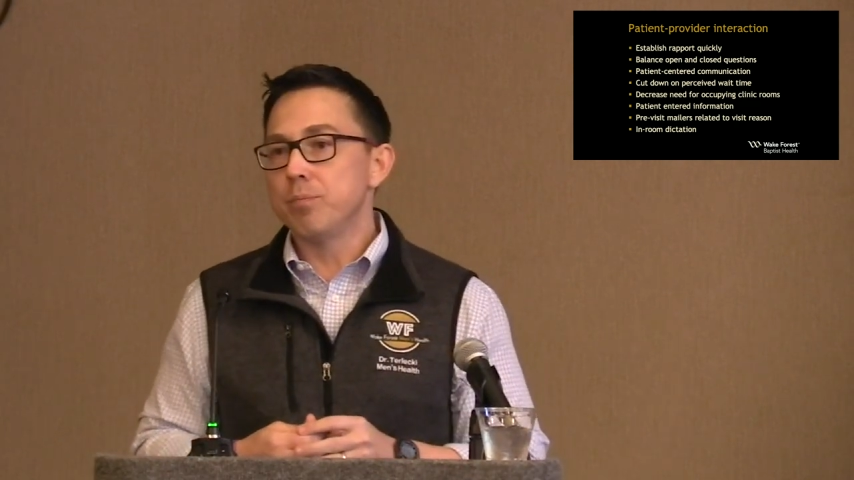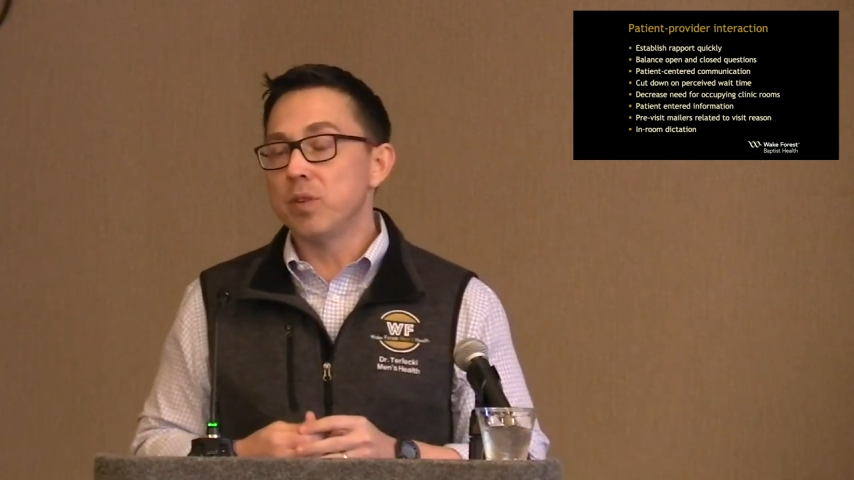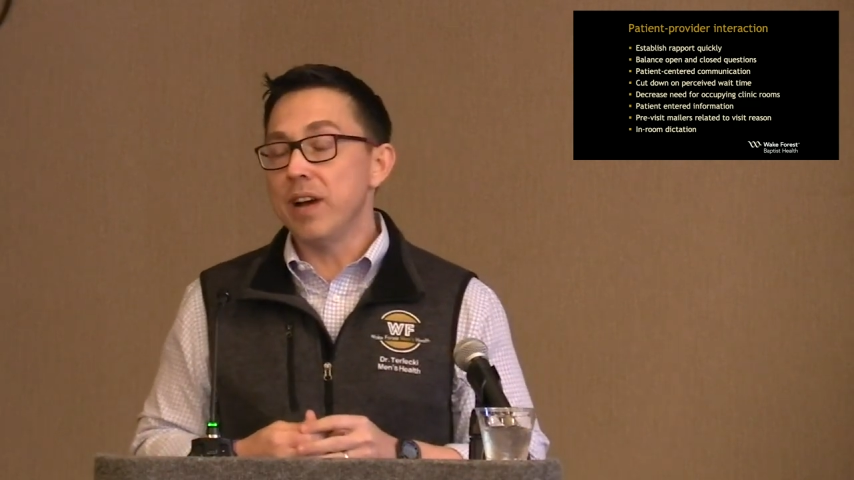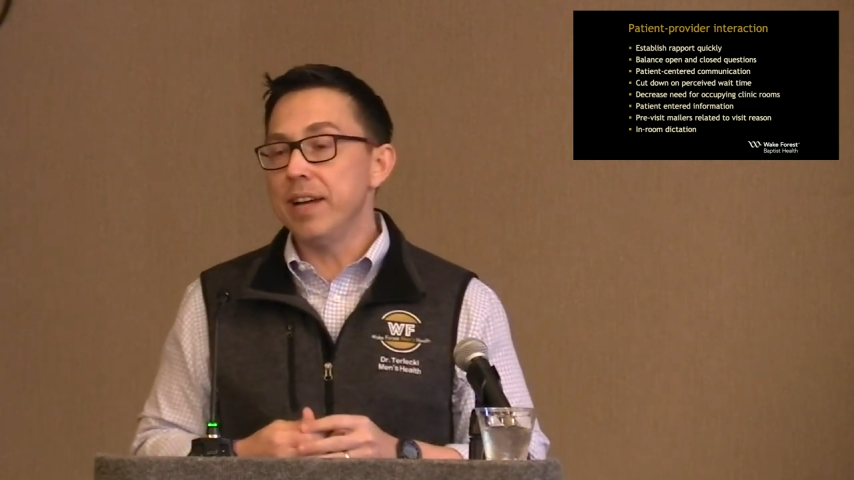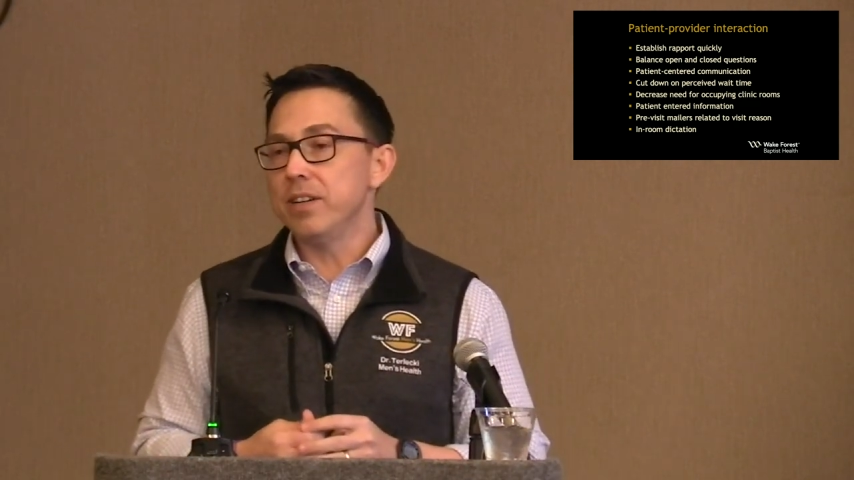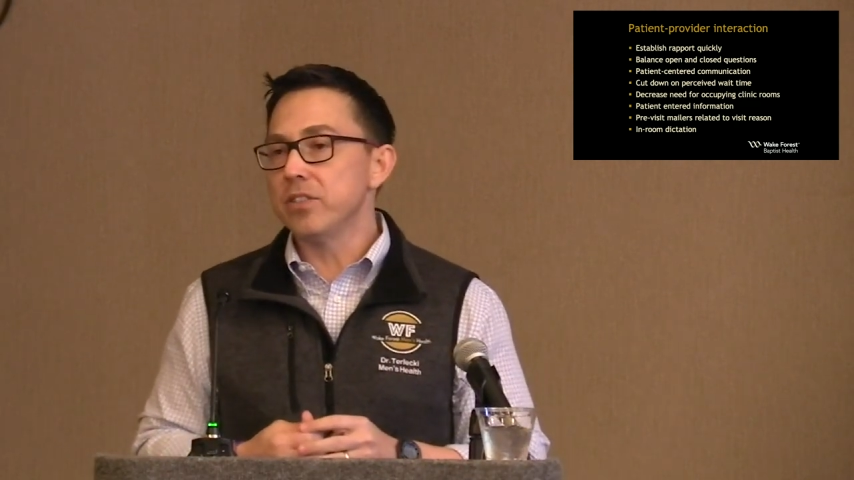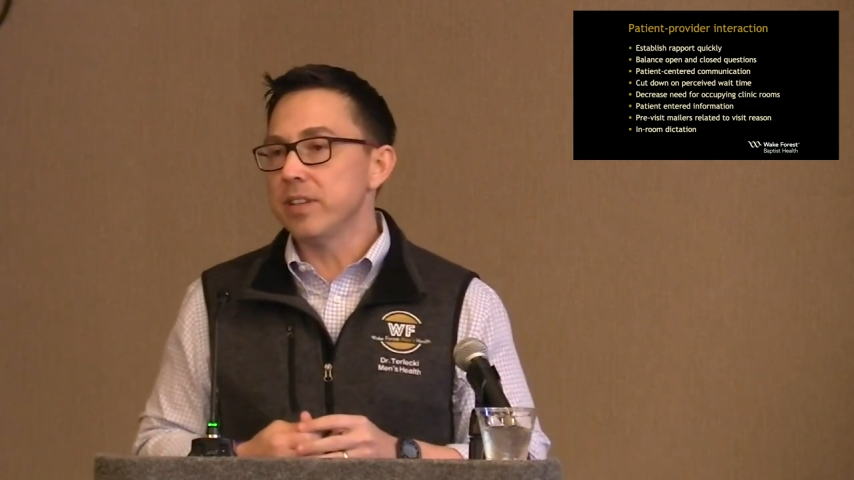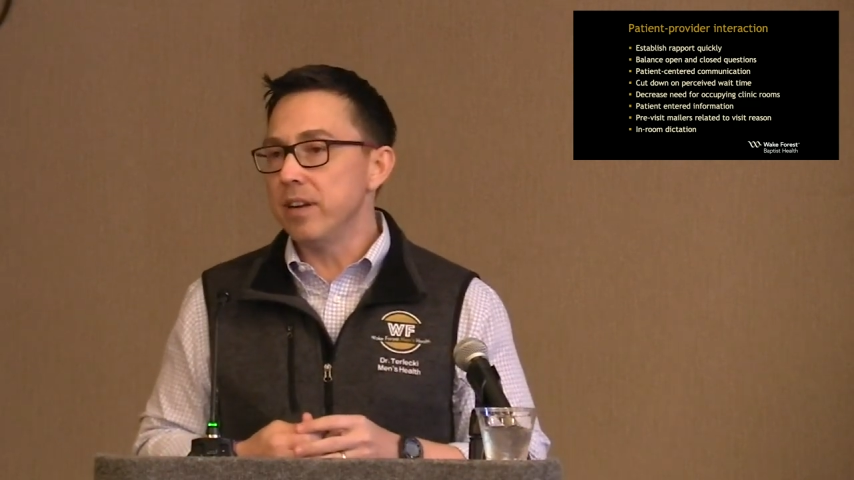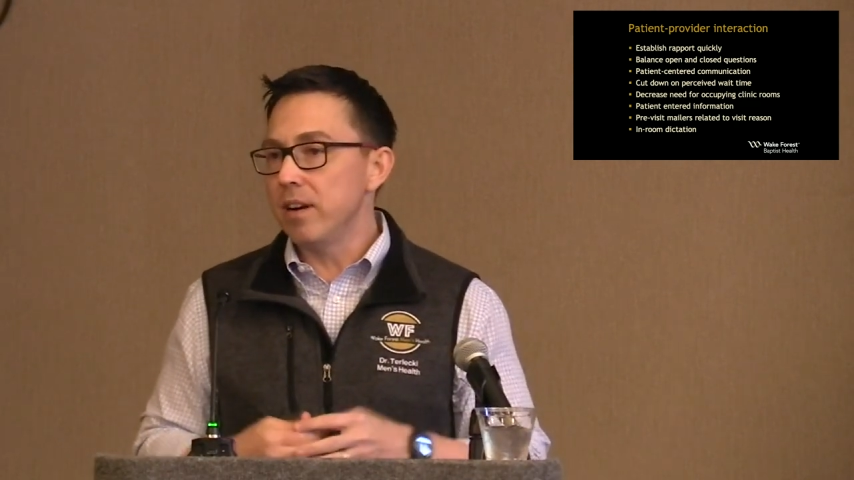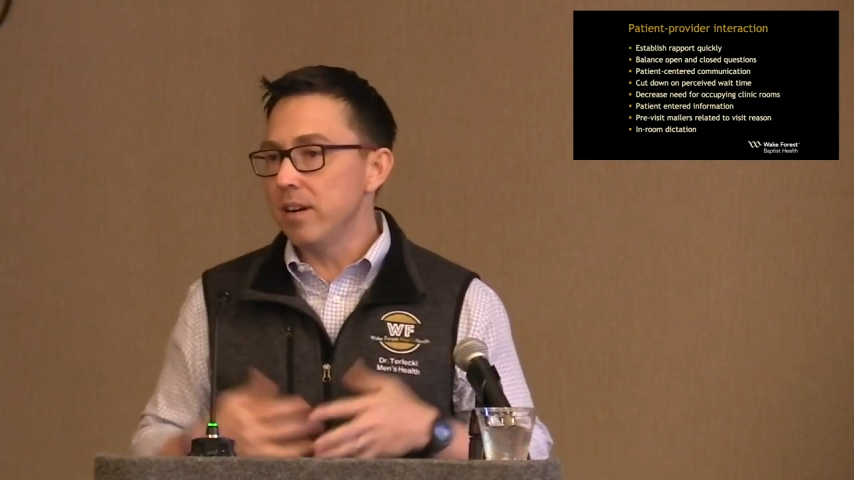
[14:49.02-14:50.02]

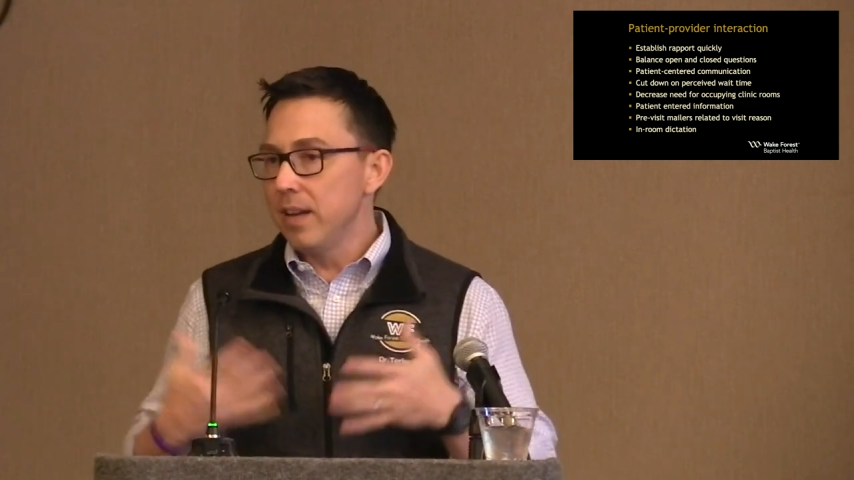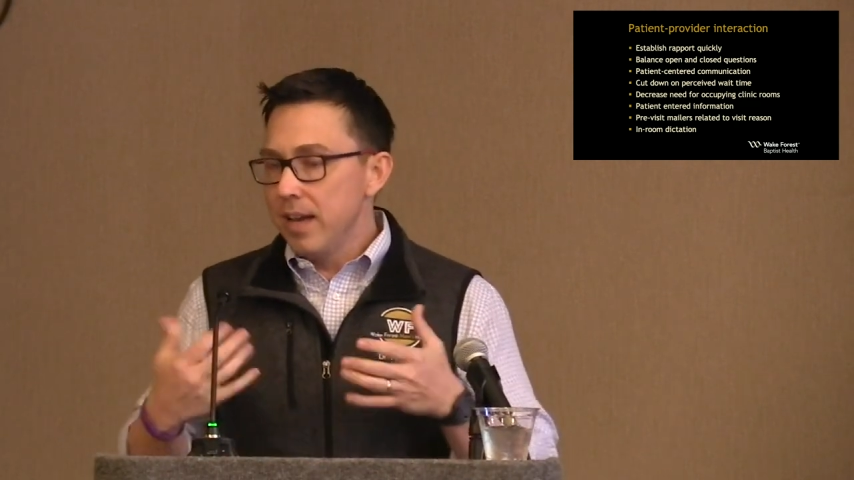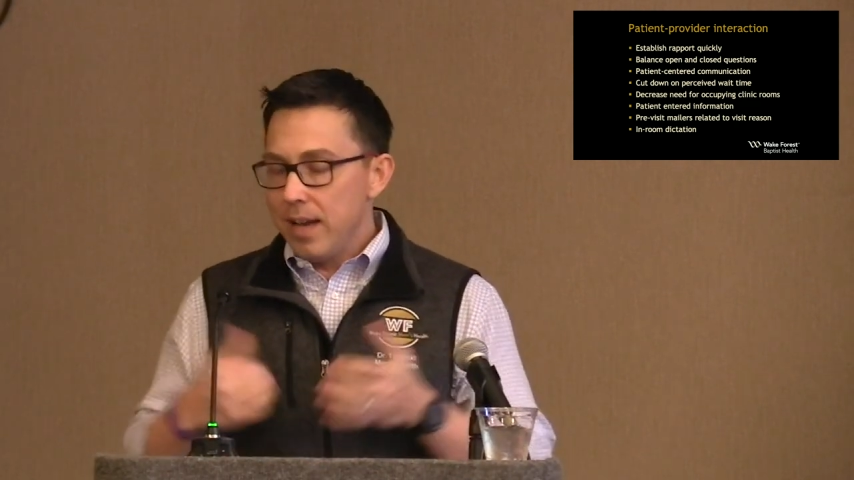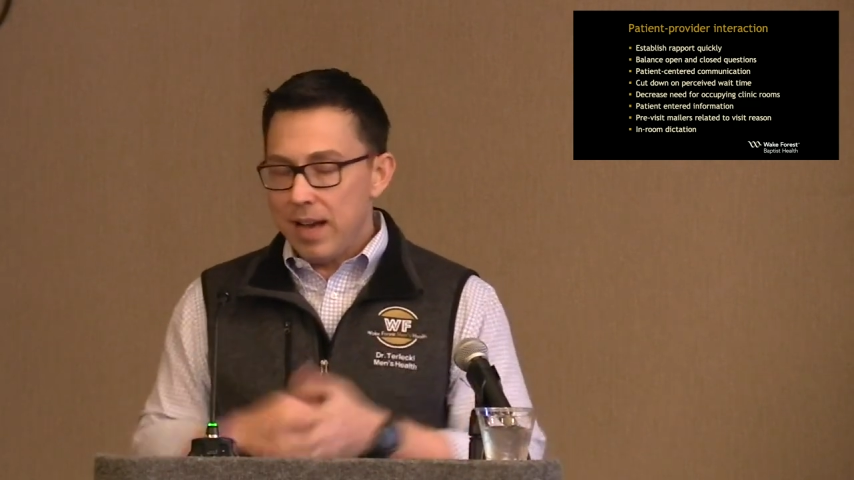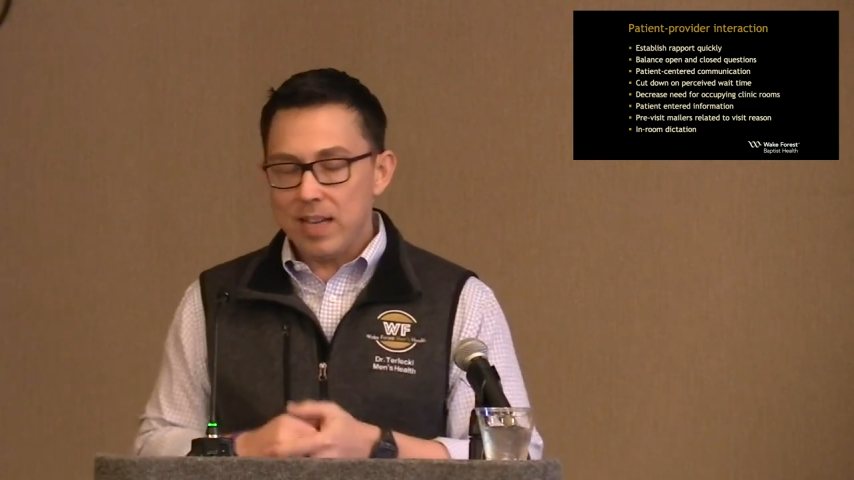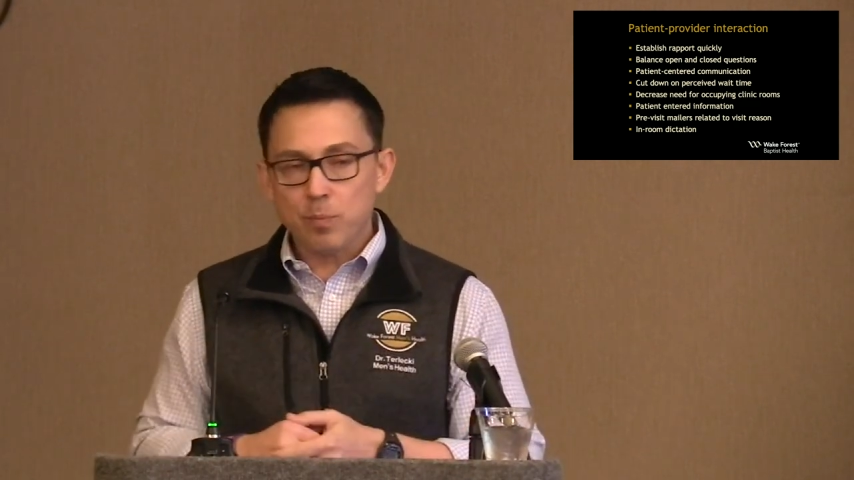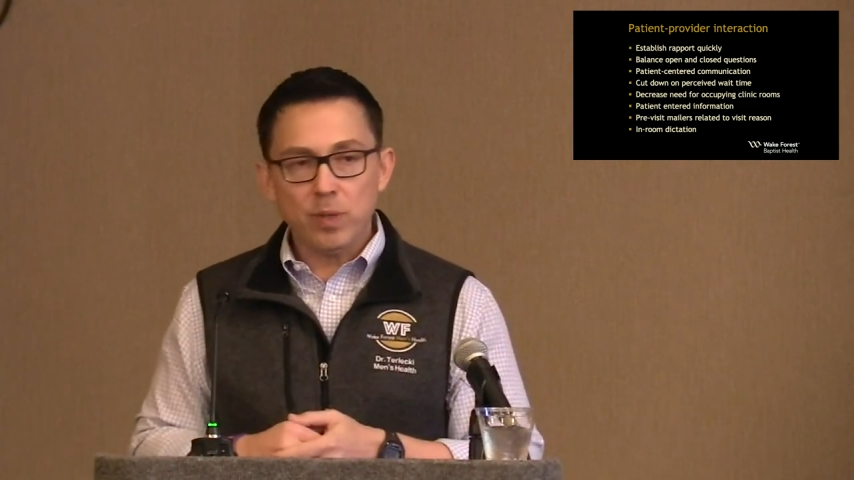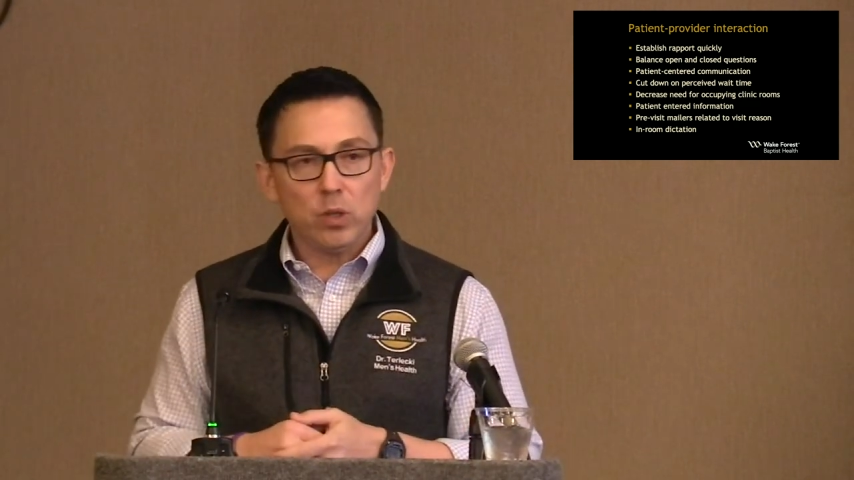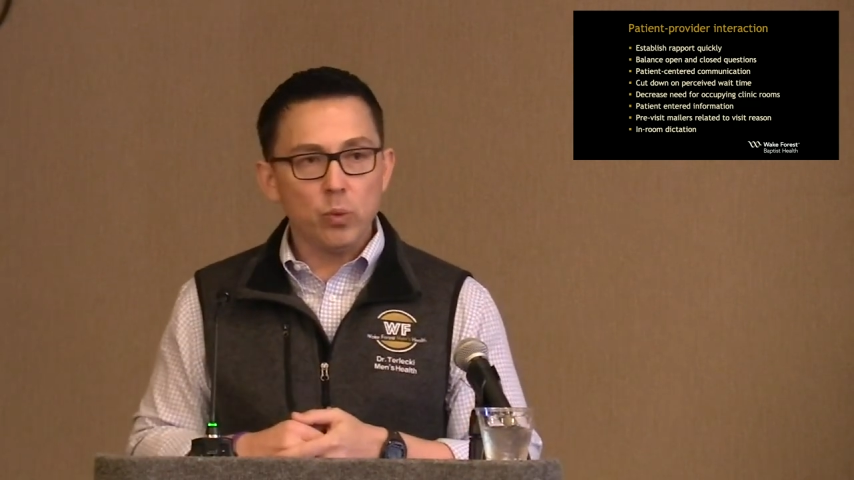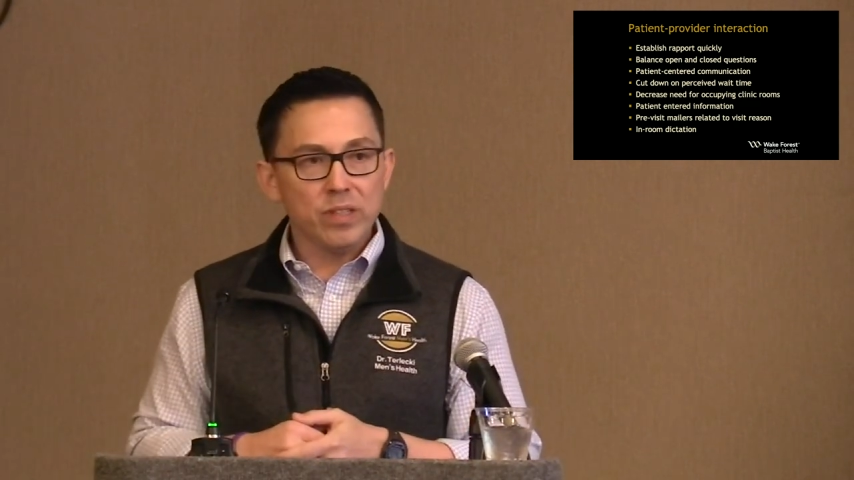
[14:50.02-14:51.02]
providers at our hospital